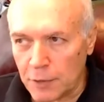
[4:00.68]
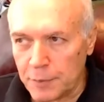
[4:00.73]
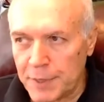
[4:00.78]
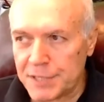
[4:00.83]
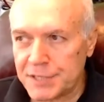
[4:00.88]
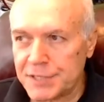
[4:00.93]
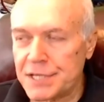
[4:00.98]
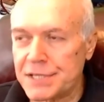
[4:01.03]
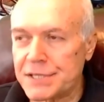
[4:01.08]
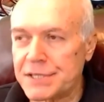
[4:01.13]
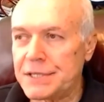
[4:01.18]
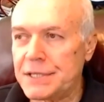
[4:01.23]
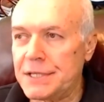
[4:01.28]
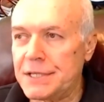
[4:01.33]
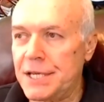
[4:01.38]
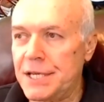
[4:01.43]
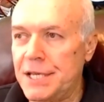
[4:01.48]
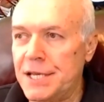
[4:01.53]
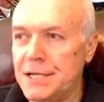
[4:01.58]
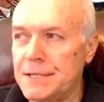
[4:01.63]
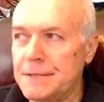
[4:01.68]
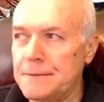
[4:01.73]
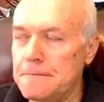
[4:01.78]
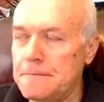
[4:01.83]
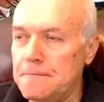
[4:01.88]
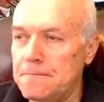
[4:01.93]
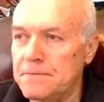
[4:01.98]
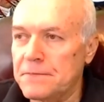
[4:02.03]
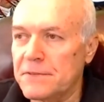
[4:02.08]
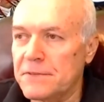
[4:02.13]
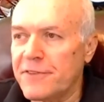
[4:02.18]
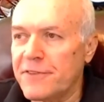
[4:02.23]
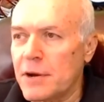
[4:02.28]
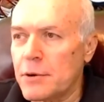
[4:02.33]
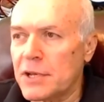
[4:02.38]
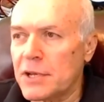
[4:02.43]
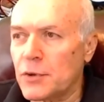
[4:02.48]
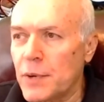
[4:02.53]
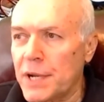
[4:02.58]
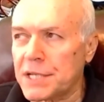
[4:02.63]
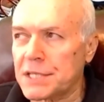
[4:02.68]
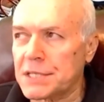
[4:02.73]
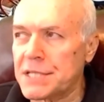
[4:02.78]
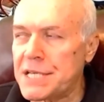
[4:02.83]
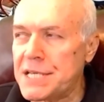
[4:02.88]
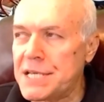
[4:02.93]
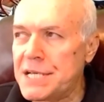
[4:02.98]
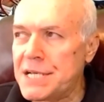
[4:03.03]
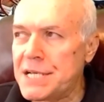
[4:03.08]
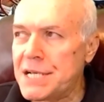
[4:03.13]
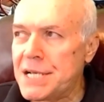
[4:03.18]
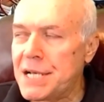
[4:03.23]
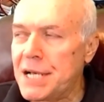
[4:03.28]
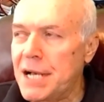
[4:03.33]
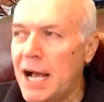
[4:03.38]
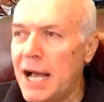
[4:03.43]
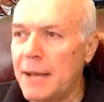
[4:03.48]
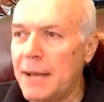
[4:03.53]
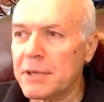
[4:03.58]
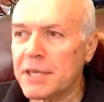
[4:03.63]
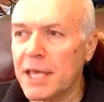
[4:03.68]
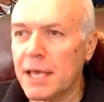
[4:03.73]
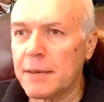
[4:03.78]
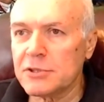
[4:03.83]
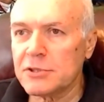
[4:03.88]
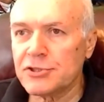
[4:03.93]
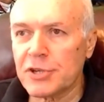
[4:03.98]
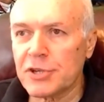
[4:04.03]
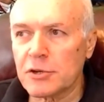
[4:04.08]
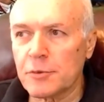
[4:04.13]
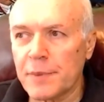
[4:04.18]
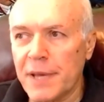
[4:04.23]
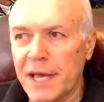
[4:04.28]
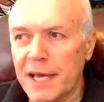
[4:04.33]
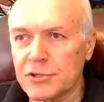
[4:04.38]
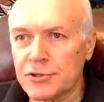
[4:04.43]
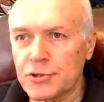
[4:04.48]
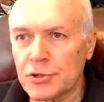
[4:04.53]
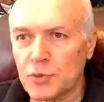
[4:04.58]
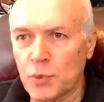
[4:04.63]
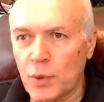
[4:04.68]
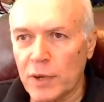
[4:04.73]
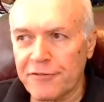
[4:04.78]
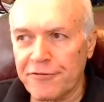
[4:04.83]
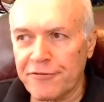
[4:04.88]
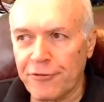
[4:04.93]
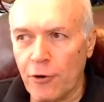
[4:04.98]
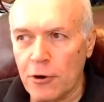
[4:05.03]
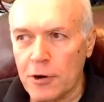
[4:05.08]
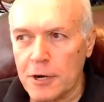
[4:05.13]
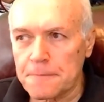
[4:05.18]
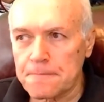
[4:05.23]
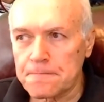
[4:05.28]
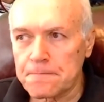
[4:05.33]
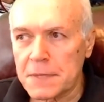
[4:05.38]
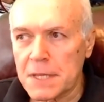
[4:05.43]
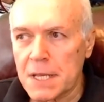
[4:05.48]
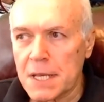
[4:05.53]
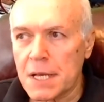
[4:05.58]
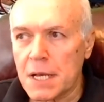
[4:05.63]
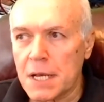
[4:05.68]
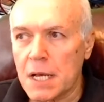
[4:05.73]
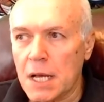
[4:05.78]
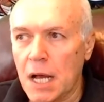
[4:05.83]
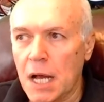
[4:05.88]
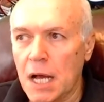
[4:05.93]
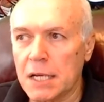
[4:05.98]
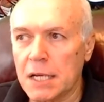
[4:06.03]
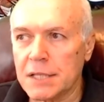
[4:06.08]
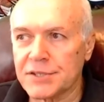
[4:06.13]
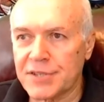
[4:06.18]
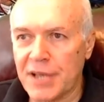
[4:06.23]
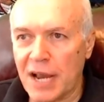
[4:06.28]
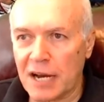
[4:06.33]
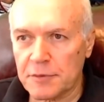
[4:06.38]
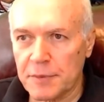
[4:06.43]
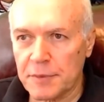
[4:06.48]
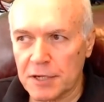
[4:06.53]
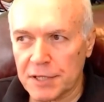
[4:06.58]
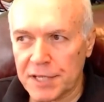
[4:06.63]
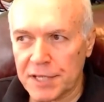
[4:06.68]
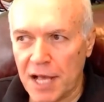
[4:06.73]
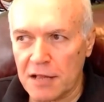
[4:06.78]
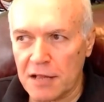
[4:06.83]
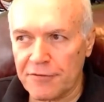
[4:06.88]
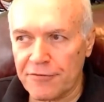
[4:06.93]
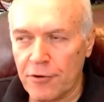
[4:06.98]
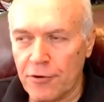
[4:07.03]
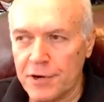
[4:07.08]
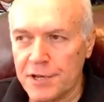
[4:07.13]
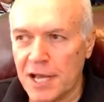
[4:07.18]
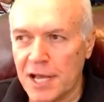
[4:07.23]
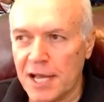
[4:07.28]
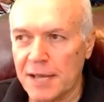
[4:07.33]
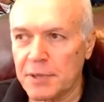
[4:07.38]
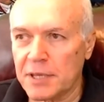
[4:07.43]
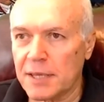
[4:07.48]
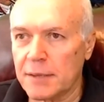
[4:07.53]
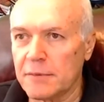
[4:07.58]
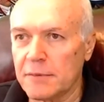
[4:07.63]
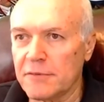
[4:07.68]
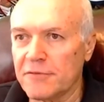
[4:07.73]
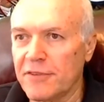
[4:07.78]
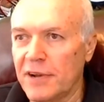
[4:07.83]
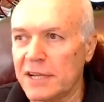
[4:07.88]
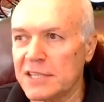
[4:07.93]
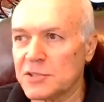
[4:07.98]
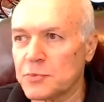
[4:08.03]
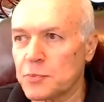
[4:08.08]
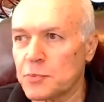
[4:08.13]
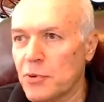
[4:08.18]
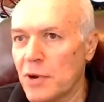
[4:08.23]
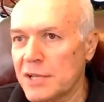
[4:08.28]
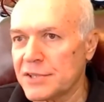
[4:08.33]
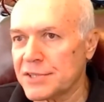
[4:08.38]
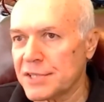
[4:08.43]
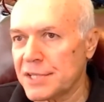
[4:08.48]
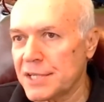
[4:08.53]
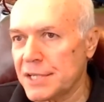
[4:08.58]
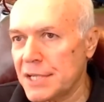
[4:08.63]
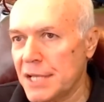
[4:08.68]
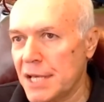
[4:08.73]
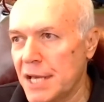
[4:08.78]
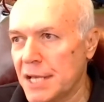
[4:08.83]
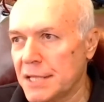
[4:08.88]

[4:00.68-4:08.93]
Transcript: business, and very quickly, I became a general manager at 24 in Sacramento, California. I became a vice president at